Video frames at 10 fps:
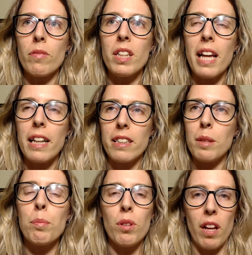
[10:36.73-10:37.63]
that
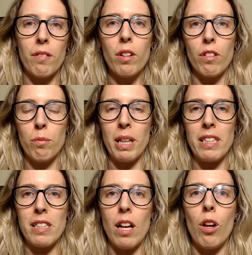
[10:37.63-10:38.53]
deeper level of
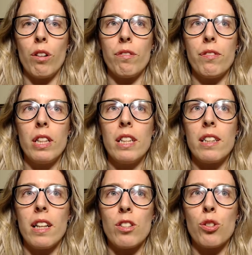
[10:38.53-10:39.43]
myself
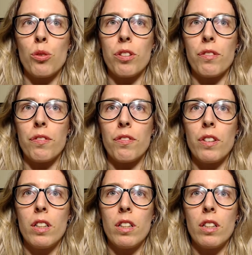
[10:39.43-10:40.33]
that sort of
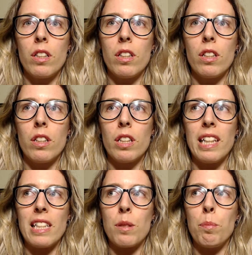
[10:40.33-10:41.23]

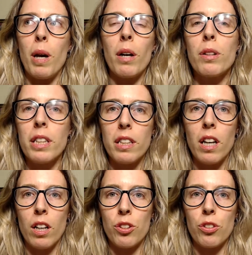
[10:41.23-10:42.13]
gets buried
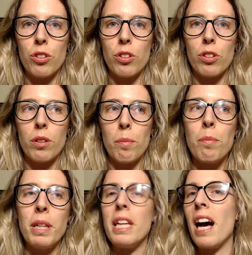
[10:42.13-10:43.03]
under
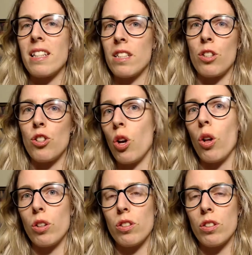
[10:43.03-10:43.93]
me as an
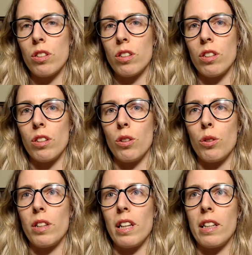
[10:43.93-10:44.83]
adult. You
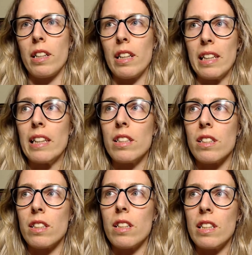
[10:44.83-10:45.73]
know, like
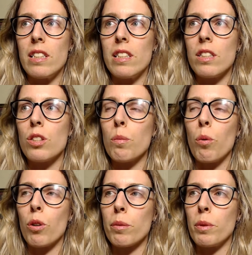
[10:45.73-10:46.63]
it did
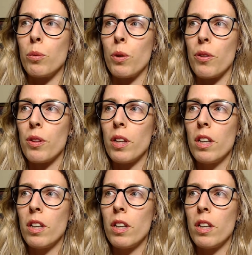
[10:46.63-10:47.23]
support me with